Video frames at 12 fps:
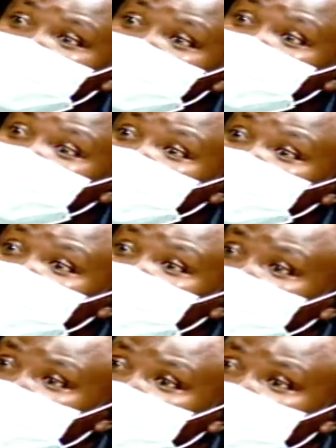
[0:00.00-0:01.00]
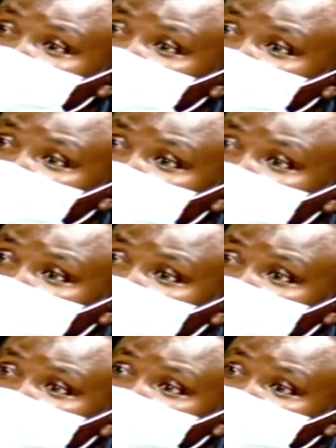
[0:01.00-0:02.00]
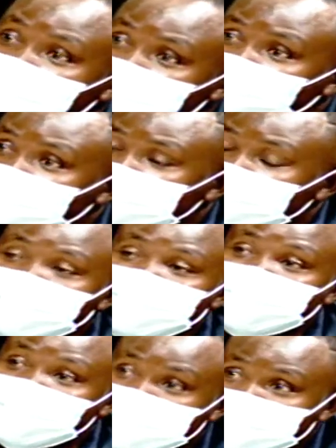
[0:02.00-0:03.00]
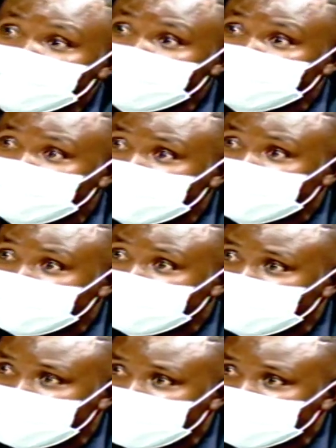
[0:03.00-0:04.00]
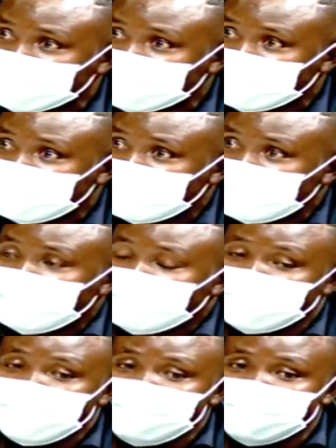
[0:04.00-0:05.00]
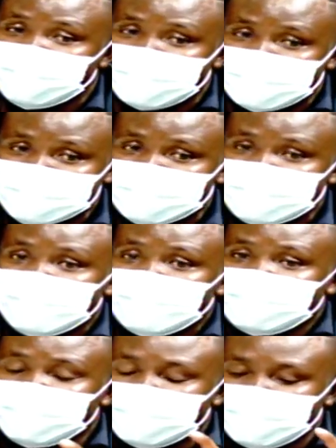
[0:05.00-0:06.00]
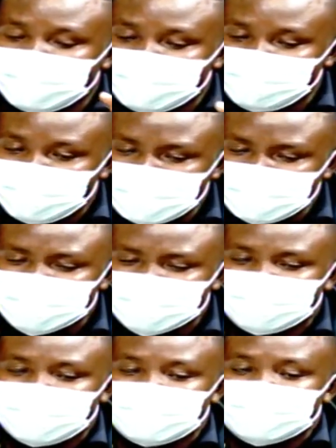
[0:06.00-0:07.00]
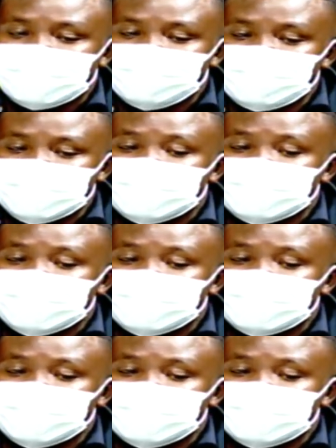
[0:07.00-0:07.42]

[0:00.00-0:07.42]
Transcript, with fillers: even as uh, uh, uh, an allocation for the training of healthcare workers. When you ask, the Ministry of Health have been